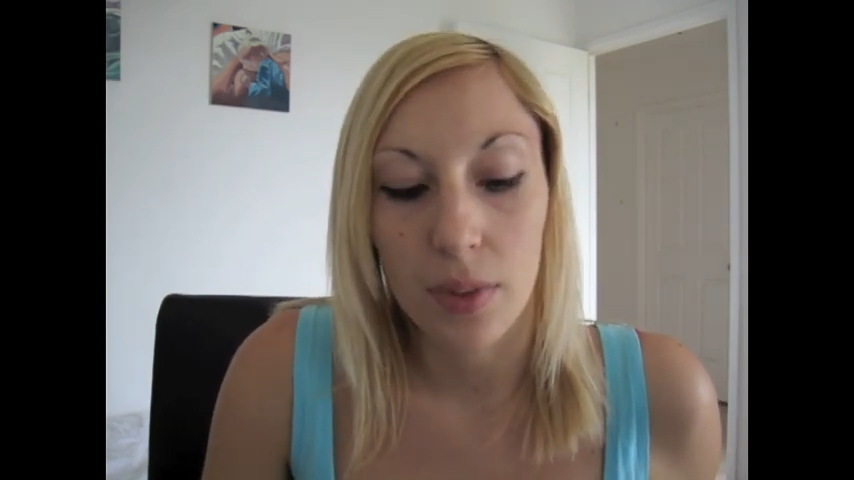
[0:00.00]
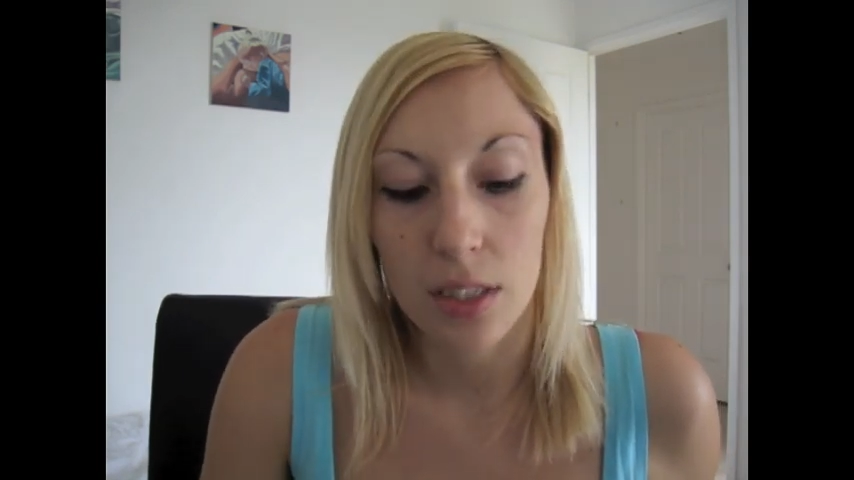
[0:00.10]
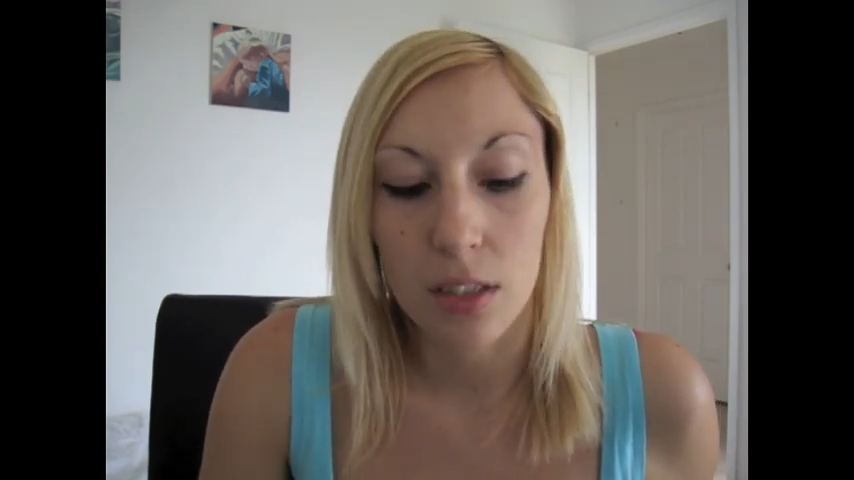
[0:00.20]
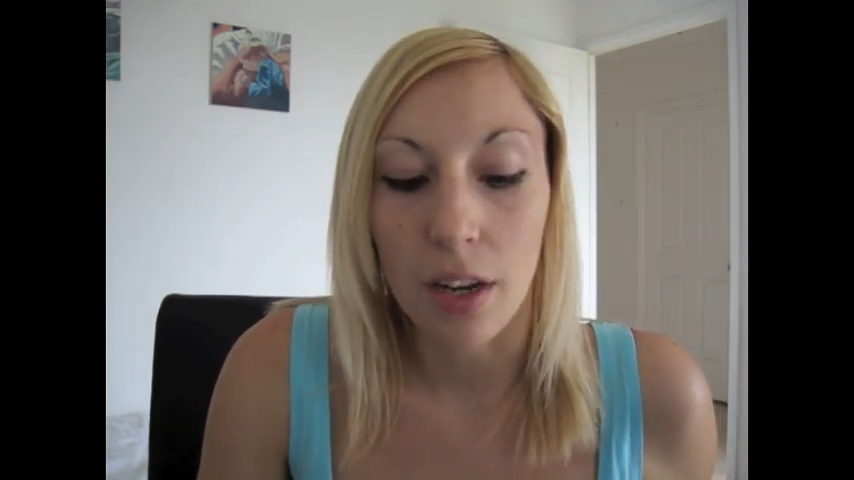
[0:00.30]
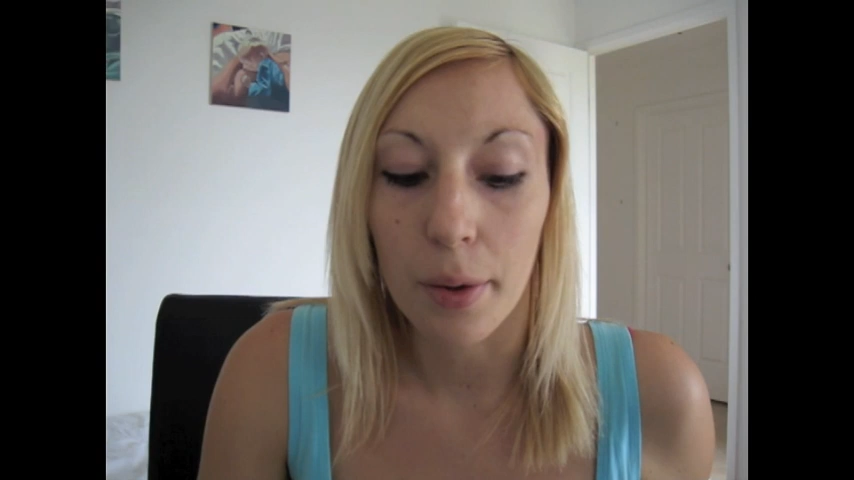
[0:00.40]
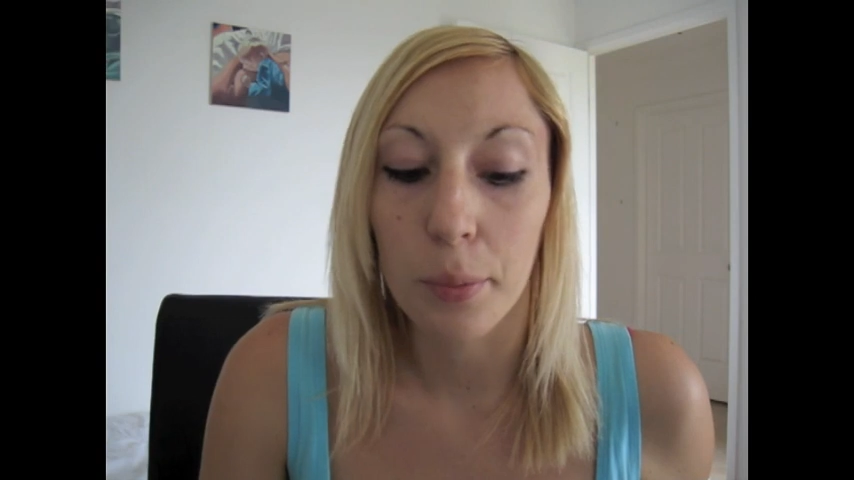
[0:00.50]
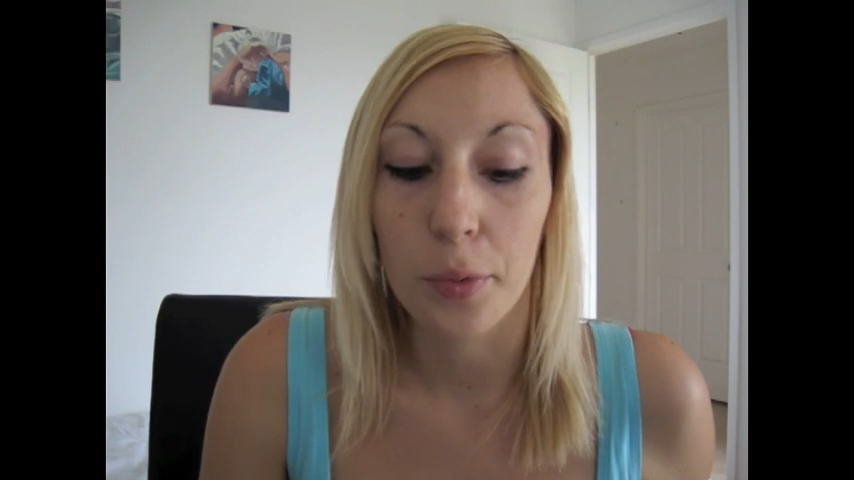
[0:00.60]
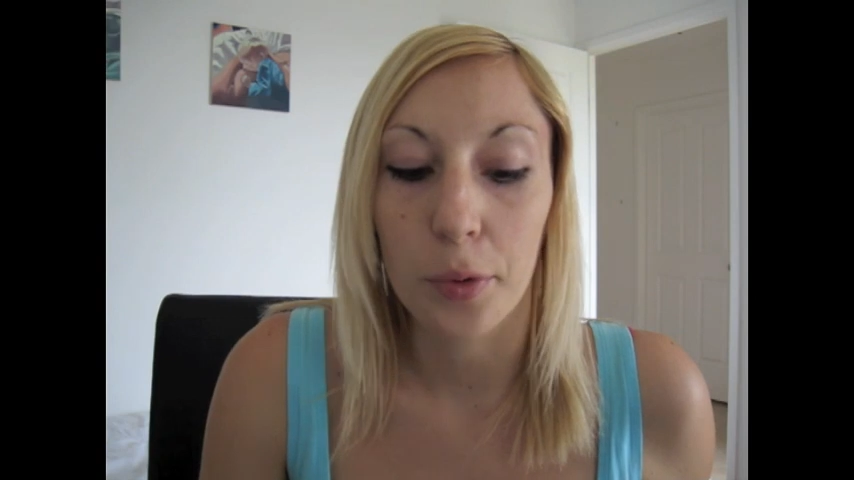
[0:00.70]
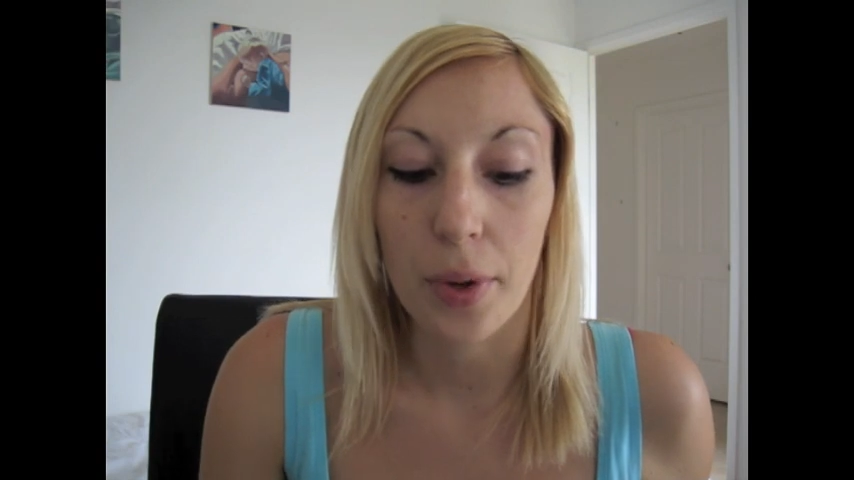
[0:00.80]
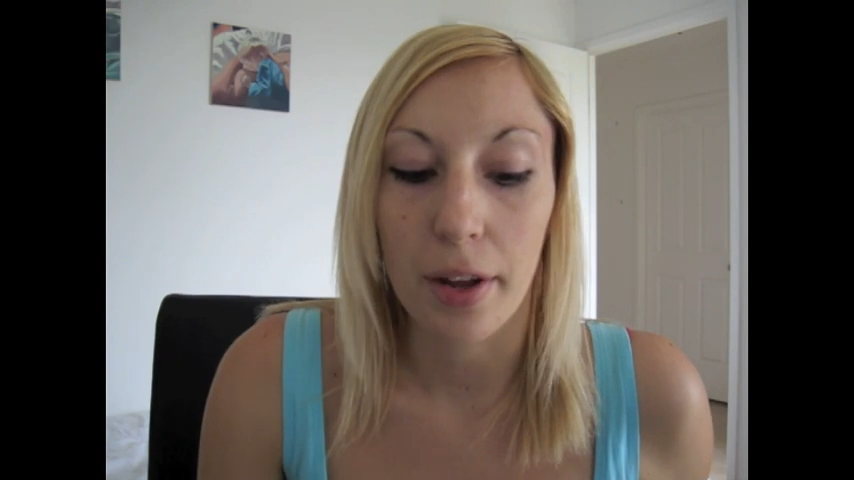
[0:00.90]
this time
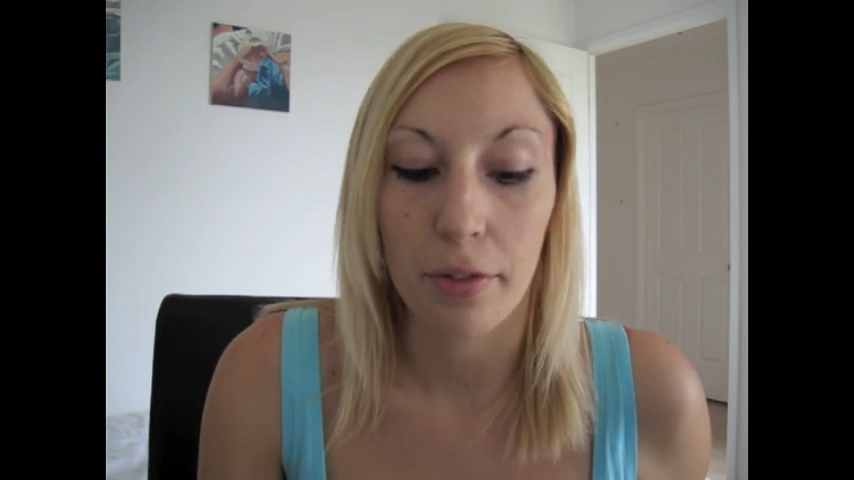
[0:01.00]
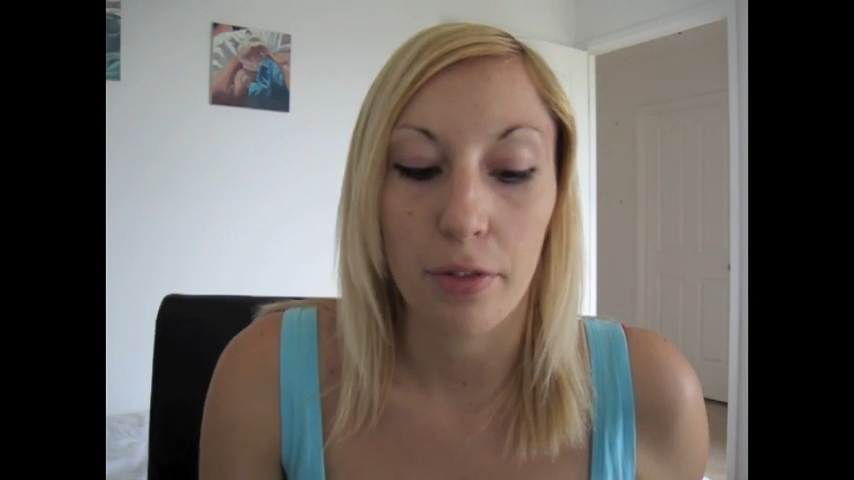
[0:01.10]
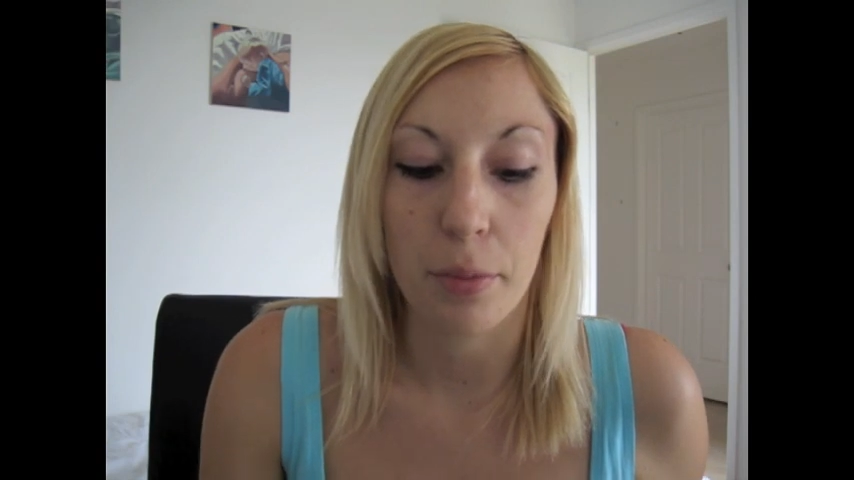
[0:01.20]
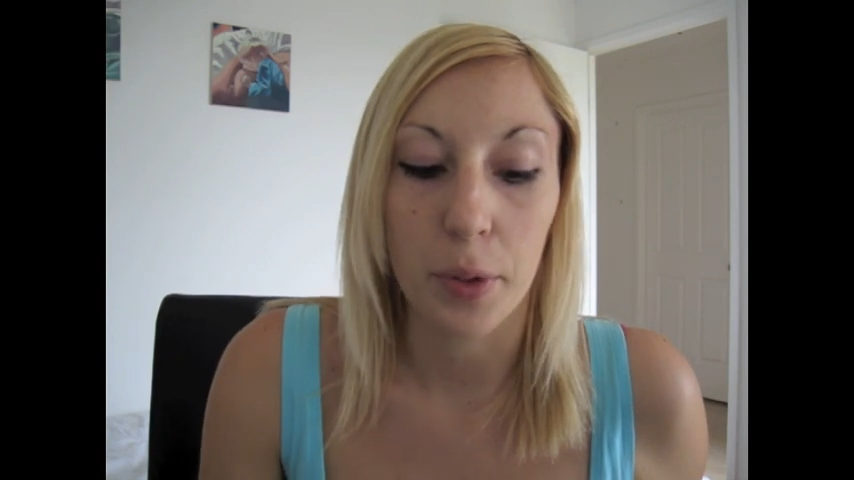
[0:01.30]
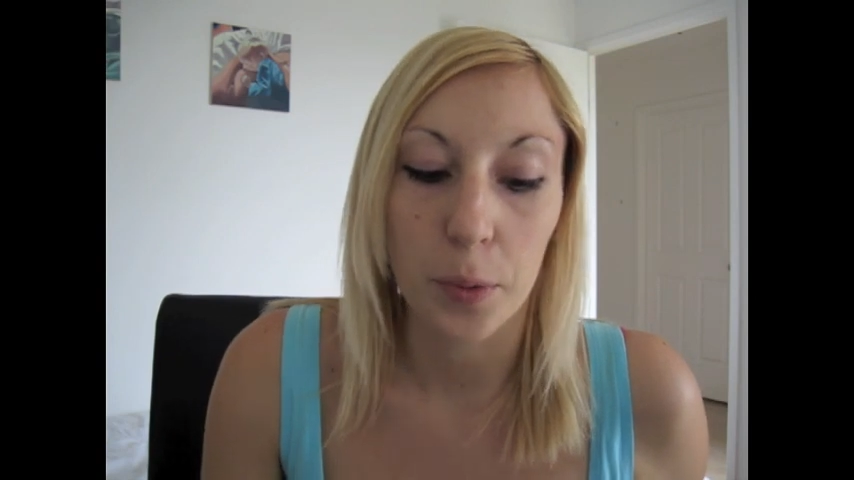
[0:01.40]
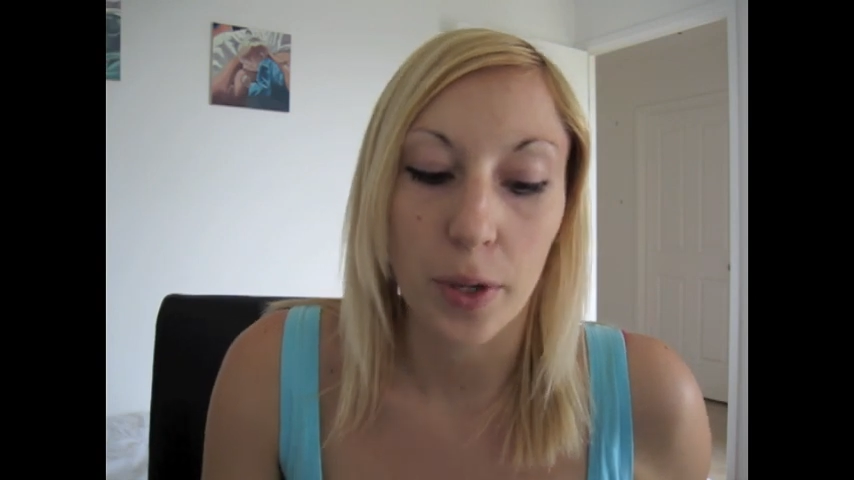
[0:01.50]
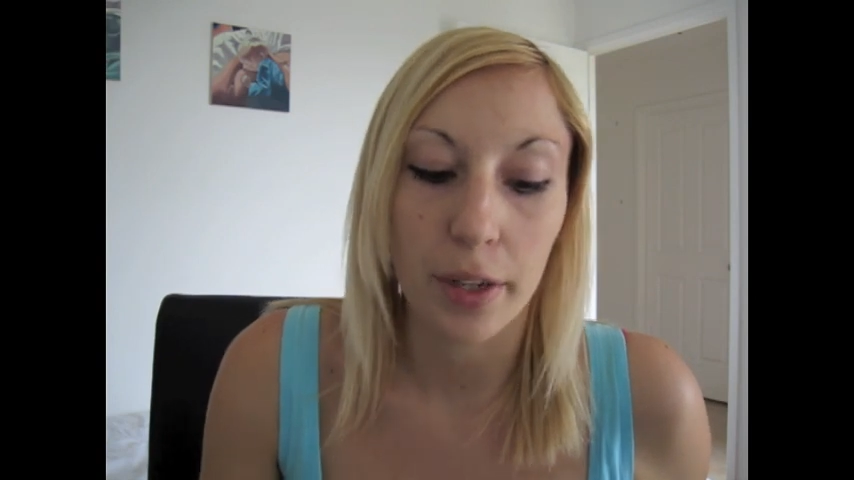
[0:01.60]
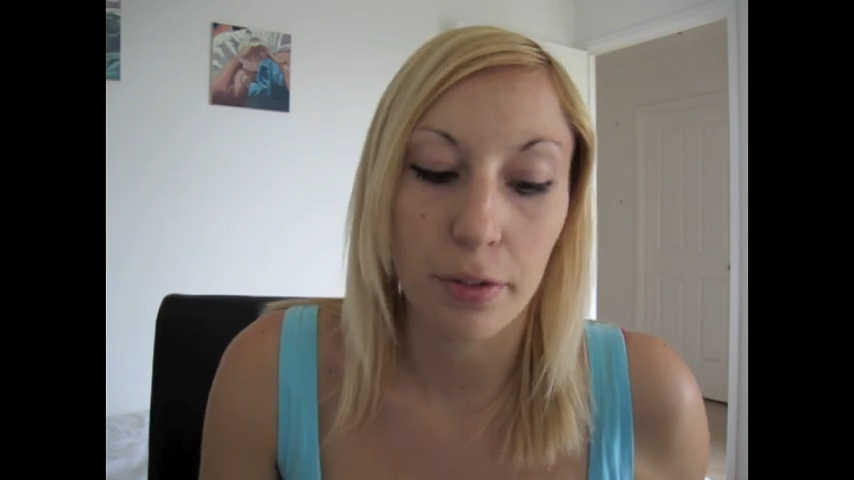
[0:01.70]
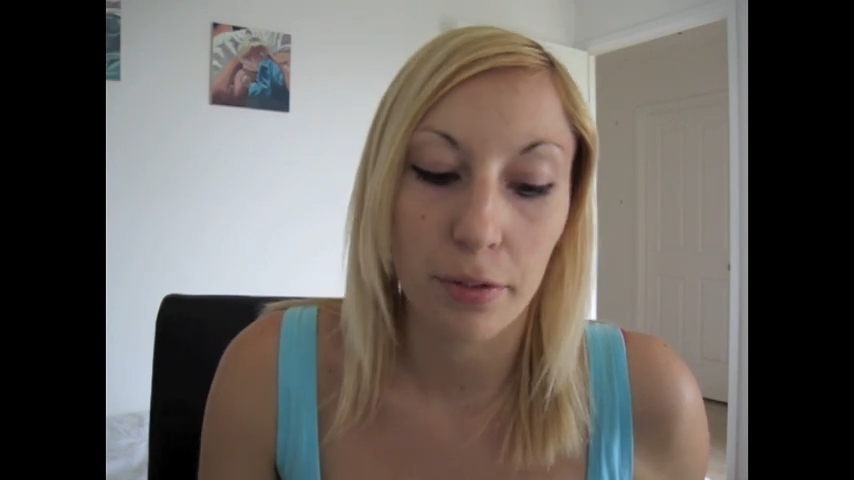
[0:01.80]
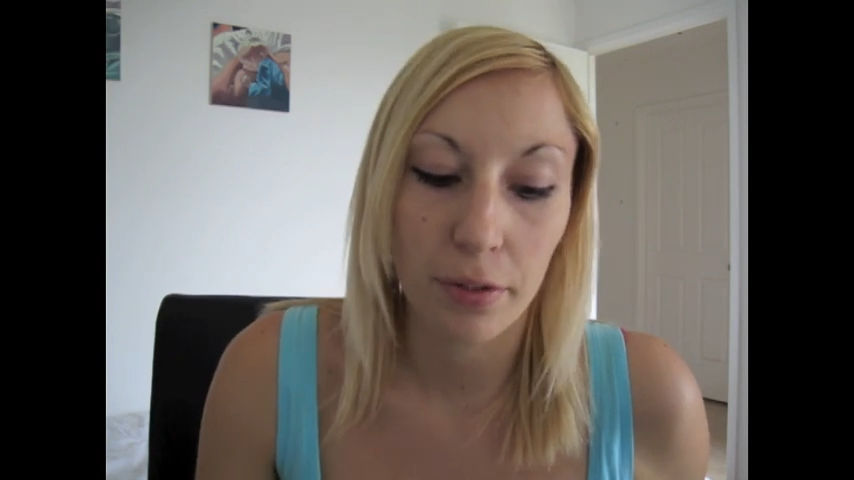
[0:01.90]
we'll have a
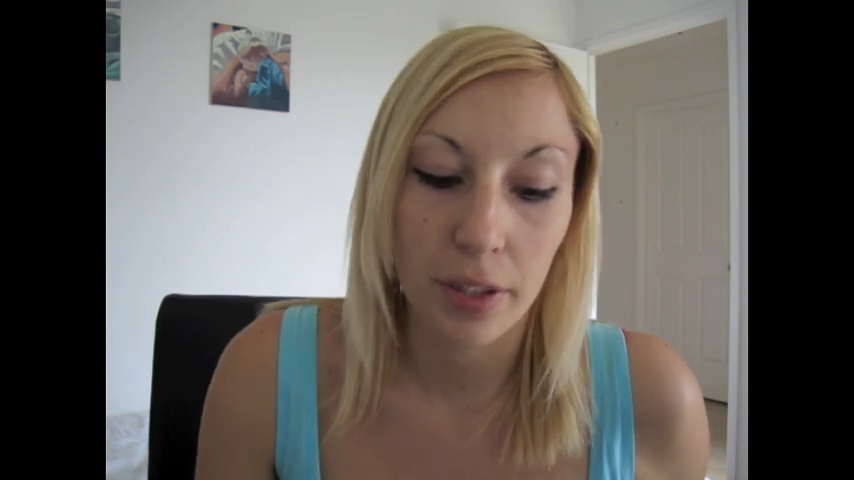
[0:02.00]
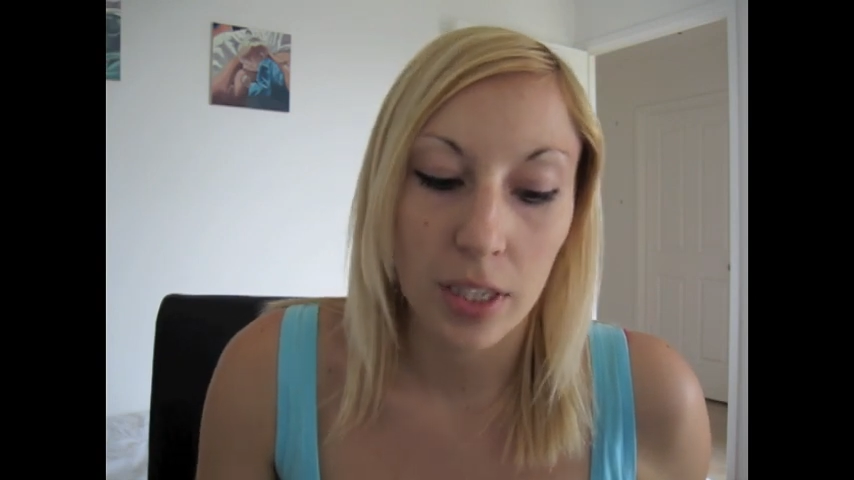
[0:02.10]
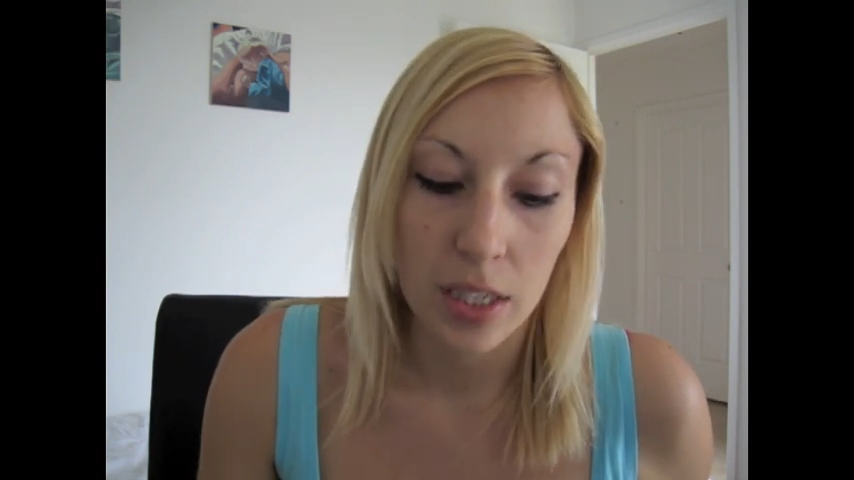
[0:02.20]
midwife,